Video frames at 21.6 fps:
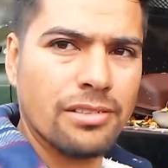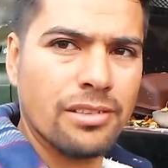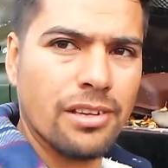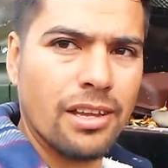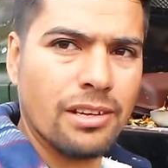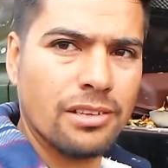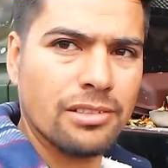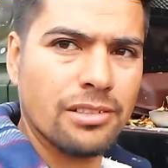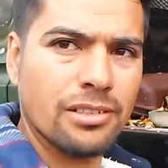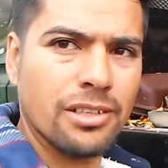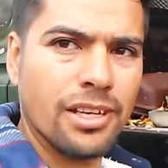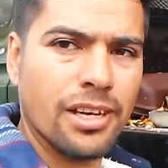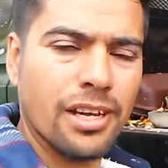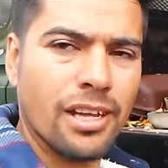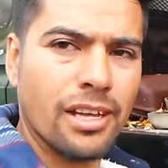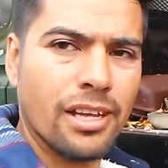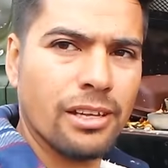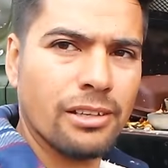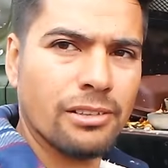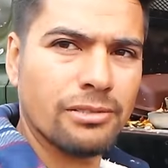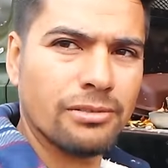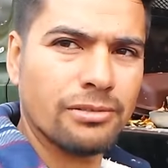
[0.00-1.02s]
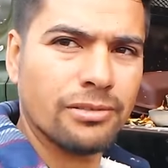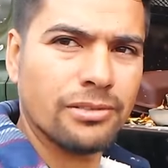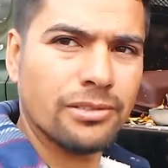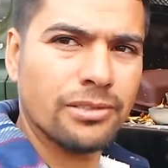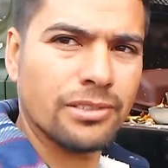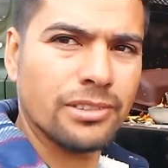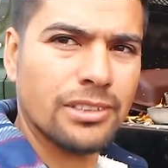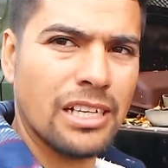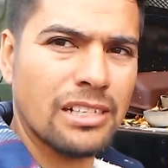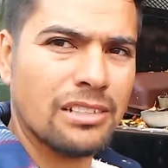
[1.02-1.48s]
actually
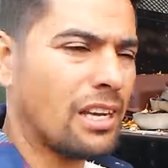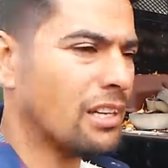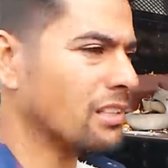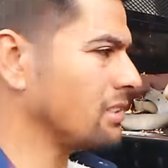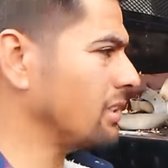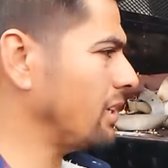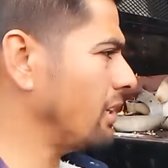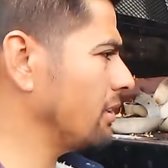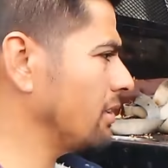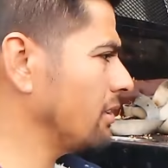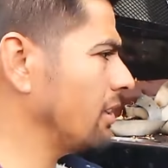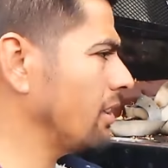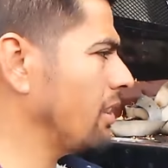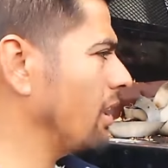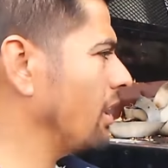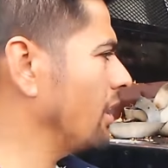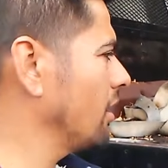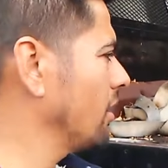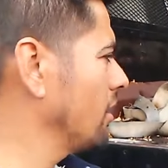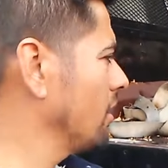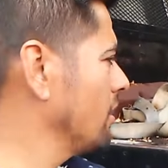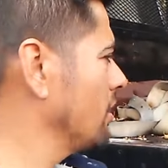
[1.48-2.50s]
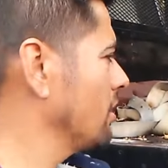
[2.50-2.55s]
a good thing.